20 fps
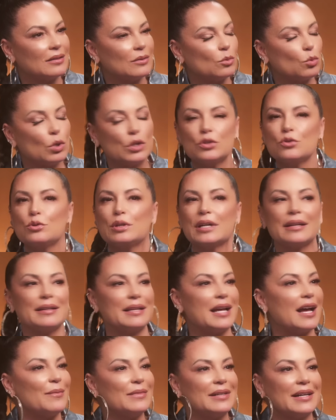when you get
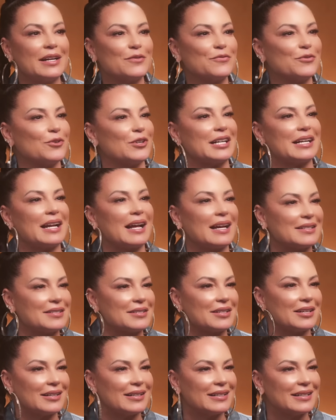nominated for an
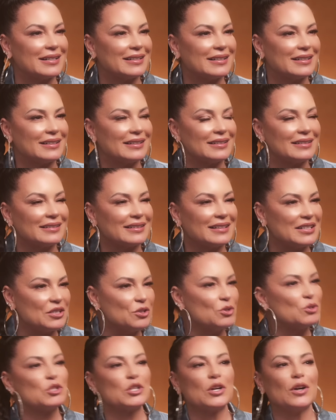Oscar mm-hmm. and you
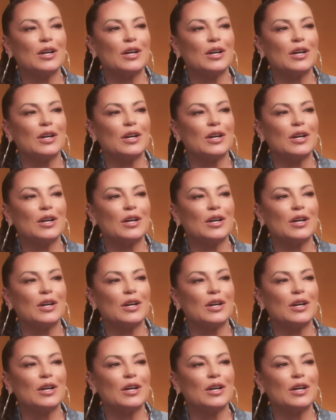show